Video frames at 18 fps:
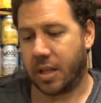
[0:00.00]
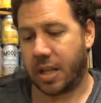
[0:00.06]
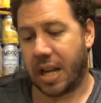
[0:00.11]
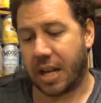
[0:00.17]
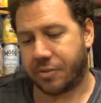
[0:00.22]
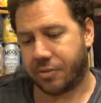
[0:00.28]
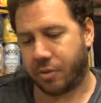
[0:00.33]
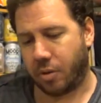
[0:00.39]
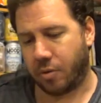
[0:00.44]

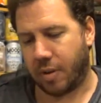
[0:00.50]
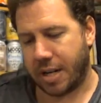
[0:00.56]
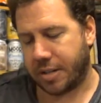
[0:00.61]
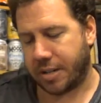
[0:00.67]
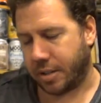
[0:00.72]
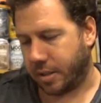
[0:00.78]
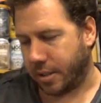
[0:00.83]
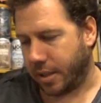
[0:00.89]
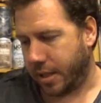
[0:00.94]
as for a
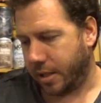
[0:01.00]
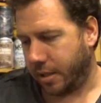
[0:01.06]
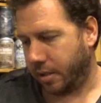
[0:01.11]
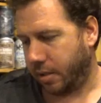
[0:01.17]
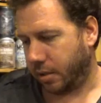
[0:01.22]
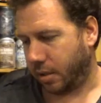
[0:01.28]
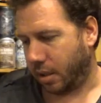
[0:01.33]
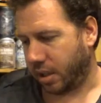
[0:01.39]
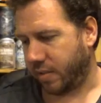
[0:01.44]
rating, then
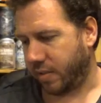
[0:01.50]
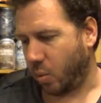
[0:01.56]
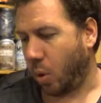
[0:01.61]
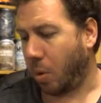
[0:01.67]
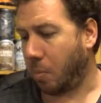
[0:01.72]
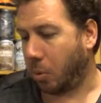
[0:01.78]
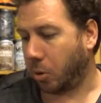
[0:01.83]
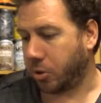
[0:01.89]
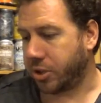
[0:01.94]
I'll give it
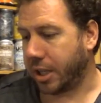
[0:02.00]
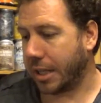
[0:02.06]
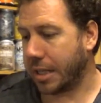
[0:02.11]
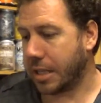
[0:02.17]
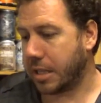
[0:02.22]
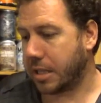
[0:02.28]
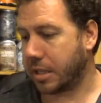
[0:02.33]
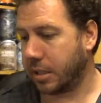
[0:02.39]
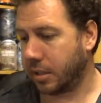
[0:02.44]
one more
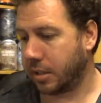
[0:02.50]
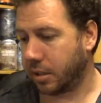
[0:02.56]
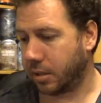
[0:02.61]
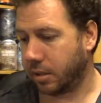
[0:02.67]
taste.